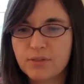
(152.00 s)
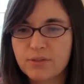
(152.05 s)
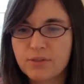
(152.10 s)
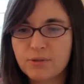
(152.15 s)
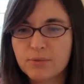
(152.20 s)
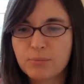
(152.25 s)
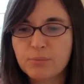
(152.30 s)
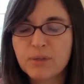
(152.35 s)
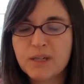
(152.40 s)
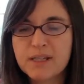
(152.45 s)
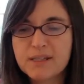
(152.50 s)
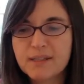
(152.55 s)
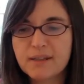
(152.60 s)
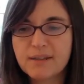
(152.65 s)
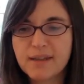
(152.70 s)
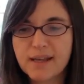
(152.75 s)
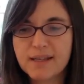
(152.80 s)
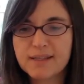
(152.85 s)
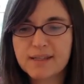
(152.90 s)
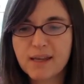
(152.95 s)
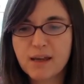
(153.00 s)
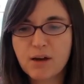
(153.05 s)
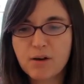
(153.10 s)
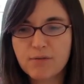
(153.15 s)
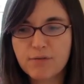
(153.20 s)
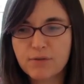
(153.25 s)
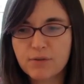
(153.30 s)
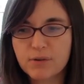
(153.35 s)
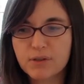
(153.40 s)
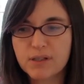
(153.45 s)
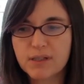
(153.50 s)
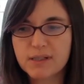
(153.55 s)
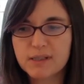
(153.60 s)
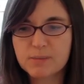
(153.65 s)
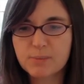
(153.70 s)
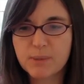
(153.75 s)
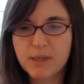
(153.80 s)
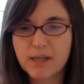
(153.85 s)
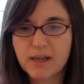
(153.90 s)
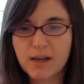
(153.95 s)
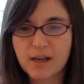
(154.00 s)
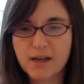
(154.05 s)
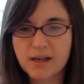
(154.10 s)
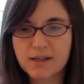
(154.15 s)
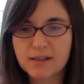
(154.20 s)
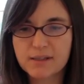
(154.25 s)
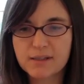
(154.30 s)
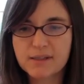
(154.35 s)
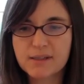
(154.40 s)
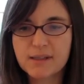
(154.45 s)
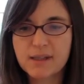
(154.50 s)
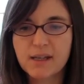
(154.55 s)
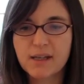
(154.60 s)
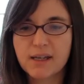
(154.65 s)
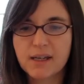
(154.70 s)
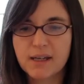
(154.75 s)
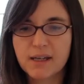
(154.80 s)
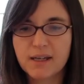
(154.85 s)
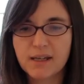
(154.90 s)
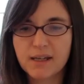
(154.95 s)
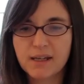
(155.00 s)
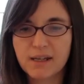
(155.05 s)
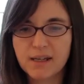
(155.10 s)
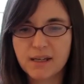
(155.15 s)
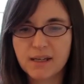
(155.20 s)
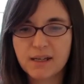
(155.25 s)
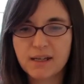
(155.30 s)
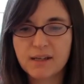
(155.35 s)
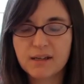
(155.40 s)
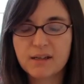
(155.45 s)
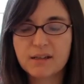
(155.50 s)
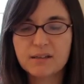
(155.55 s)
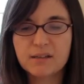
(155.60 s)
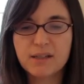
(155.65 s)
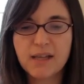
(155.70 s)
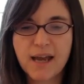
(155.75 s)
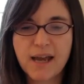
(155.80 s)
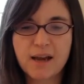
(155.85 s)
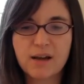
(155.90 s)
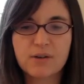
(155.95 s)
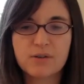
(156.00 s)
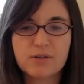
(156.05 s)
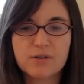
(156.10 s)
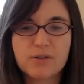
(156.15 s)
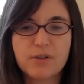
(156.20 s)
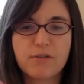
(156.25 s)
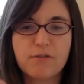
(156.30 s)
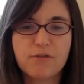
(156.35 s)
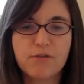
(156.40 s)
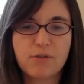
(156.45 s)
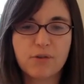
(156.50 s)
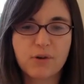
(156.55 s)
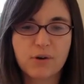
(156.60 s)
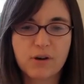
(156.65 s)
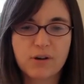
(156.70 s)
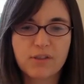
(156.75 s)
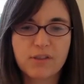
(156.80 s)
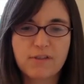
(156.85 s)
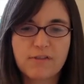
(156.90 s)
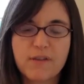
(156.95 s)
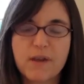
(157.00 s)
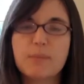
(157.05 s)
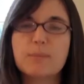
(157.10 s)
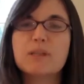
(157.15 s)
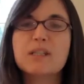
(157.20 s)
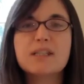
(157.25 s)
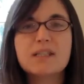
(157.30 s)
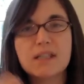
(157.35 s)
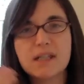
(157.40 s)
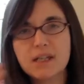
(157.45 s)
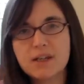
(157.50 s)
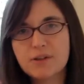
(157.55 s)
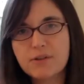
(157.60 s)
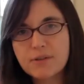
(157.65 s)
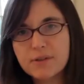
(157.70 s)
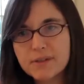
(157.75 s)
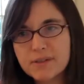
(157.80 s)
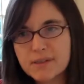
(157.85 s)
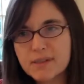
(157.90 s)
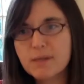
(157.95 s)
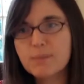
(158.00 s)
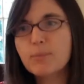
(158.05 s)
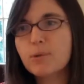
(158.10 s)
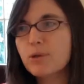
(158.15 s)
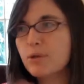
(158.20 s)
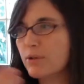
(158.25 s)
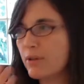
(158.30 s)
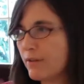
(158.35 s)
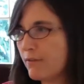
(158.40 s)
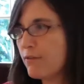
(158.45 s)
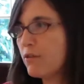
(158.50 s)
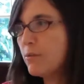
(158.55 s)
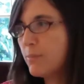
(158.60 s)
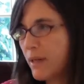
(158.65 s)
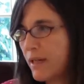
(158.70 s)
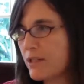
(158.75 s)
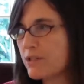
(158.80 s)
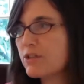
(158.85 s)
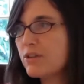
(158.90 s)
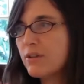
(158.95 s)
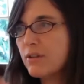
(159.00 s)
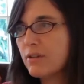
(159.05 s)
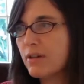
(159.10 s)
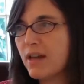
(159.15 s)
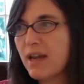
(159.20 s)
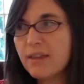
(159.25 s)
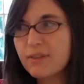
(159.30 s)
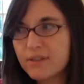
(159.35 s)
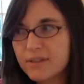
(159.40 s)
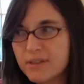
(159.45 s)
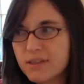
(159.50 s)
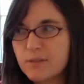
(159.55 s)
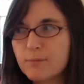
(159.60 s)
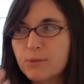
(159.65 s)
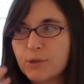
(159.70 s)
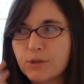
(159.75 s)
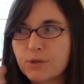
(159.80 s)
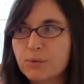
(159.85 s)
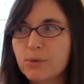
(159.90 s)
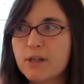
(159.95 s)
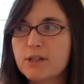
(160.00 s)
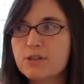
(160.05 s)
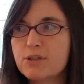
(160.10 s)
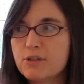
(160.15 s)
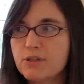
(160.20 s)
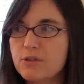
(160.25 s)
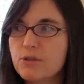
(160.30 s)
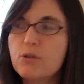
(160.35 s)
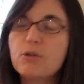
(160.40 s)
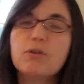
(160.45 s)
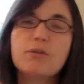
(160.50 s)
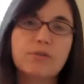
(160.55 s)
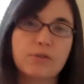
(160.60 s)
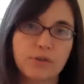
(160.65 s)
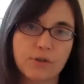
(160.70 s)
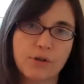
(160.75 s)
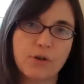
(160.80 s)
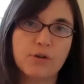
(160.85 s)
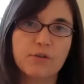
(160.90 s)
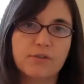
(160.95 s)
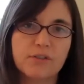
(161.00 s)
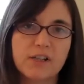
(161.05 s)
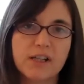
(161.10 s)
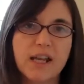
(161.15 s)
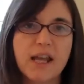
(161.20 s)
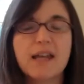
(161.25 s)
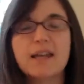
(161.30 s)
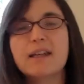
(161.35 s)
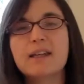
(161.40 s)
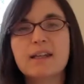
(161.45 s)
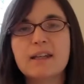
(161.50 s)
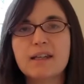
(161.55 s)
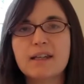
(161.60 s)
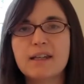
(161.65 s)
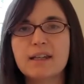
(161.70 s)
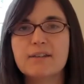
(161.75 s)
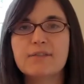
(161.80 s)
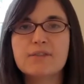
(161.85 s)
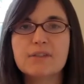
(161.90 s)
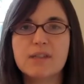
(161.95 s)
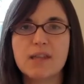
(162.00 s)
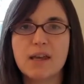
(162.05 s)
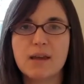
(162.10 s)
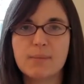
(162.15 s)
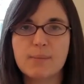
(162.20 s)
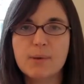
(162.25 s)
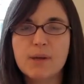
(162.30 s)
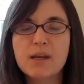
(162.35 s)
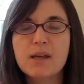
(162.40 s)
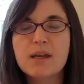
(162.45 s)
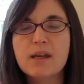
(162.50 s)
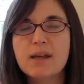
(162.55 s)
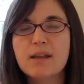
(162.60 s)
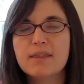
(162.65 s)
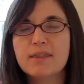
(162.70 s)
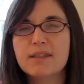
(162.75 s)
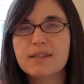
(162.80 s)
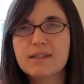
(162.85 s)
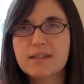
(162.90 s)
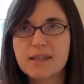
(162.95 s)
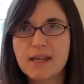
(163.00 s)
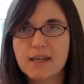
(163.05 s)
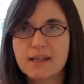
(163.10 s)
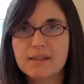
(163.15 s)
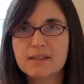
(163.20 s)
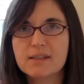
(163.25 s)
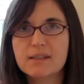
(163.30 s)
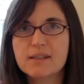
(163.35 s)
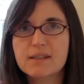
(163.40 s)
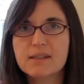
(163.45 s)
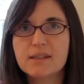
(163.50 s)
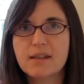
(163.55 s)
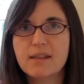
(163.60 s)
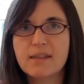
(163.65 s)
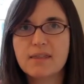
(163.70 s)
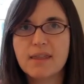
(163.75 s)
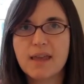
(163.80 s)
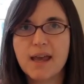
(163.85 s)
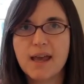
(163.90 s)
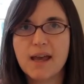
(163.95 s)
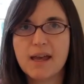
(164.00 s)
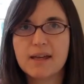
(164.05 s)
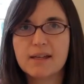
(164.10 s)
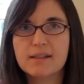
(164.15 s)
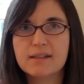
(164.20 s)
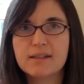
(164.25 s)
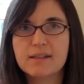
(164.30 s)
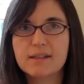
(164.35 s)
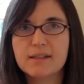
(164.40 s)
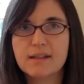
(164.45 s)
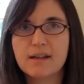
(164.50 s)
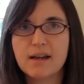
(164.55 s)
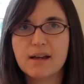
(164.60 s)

the reason that's helpful is because it allows for the families to hear the similar information and the similar questions over and over again, and it gives them the sense that,